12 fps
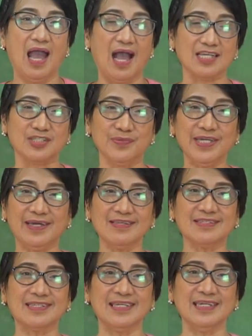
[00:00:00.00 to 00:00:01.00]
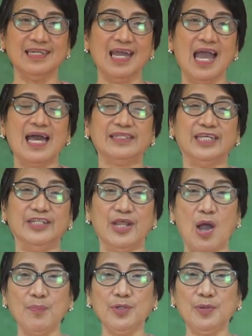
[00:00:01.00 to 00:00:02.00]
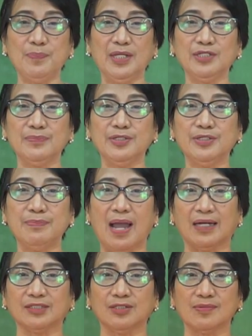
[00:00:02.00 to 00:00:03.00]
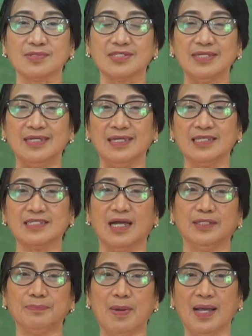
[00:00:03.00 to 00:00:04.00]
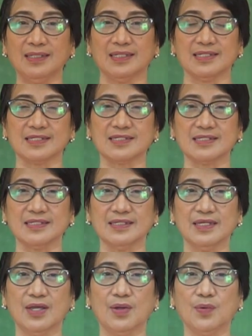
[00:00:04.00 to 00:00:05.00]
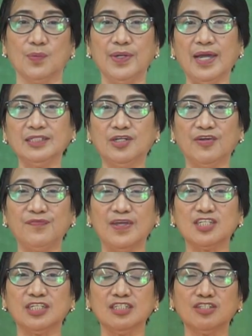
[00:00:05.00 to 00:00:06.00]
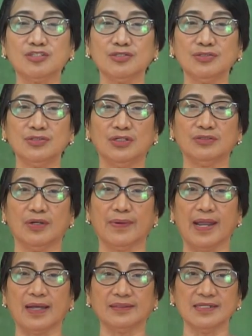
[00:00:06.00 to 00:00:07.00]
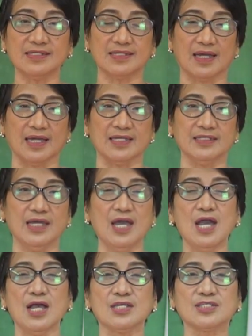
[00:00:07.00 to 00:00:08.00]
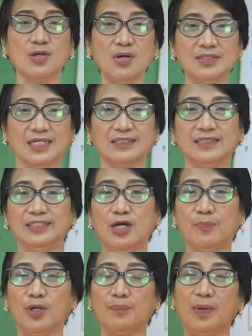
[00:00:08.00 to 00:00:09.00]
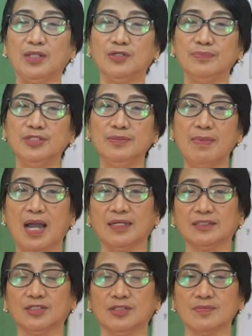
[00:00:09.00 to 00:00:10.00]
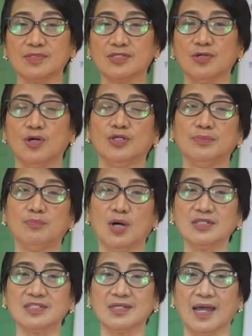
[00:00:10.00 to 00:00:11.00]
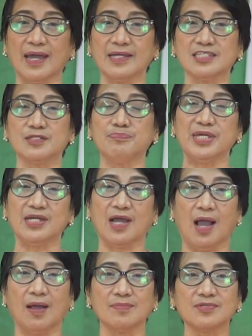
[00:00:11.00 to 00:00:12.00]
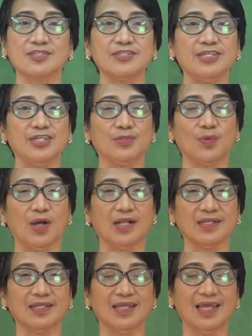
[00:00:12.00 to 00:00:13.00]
As we can see, the number of aluminum atoms is unbalanced. We add coefficient 2 on the reactant side so that the number of aluminum atoms on both sides becomes equal.